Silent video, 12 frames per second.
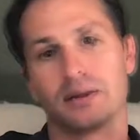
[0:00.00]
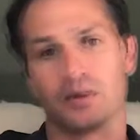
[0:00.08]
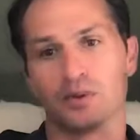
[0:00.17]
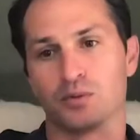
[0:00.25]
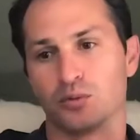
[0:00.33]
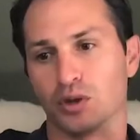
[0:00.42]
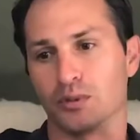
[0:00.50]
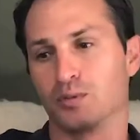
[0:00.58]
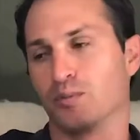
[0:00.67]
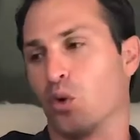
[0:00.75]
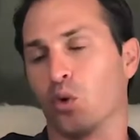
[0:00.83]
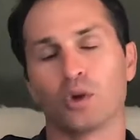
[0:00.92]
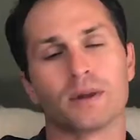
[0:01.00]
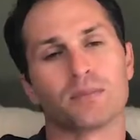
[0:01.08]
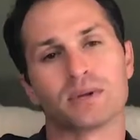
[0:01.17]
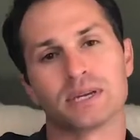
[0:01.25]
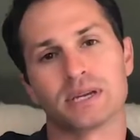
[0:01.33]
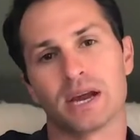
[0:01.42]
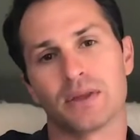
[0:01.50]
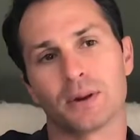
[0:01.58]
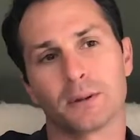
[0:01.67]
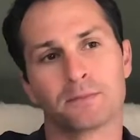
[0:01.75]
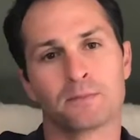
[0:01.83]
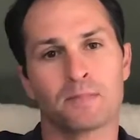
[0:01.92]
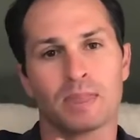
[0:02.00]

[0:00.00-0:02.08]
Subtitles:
it was really poorly put together?